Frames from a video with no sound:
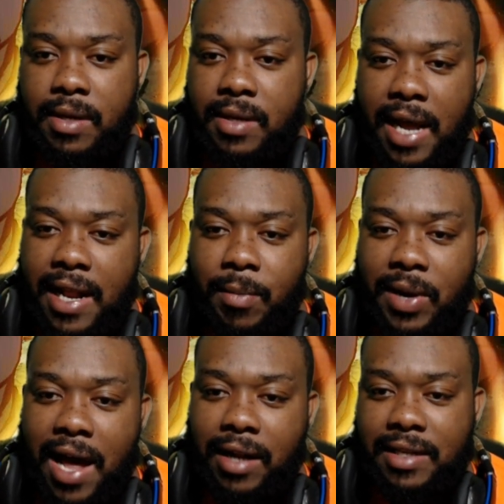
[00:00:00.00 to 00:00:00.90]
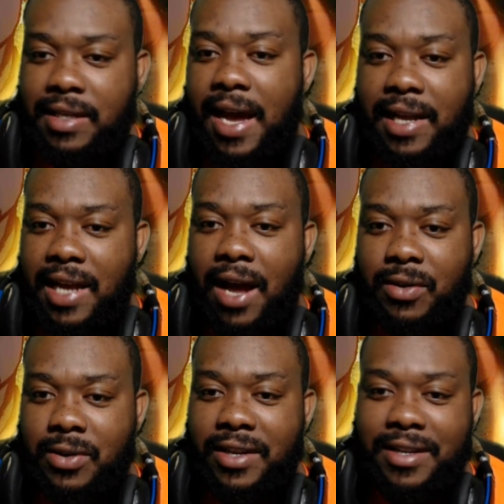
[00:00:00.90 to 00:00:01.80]
Saitama knocked his ass
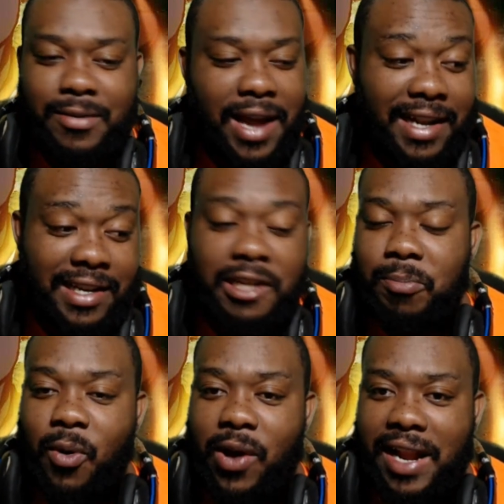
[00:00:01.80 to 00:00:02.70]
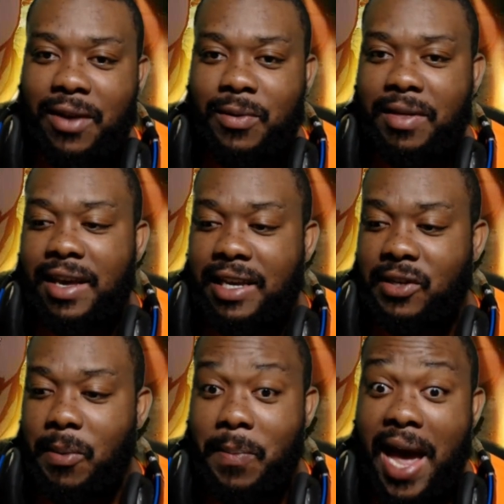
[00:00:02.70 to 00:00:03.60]
out. So it's, at this point, I don't think
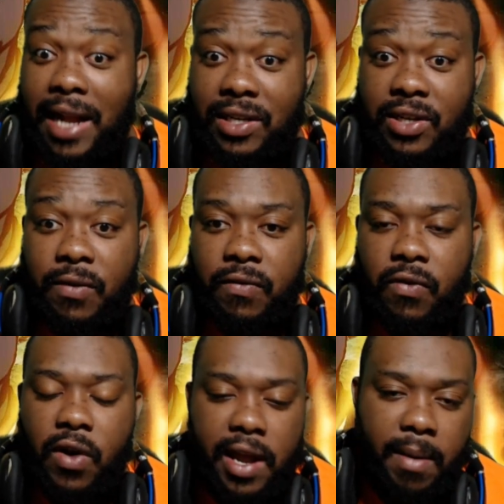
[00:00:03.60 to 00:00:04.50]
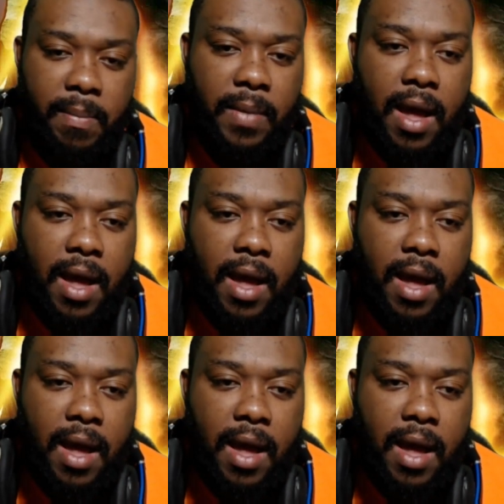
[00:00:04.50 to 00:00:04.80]
he's a match for him.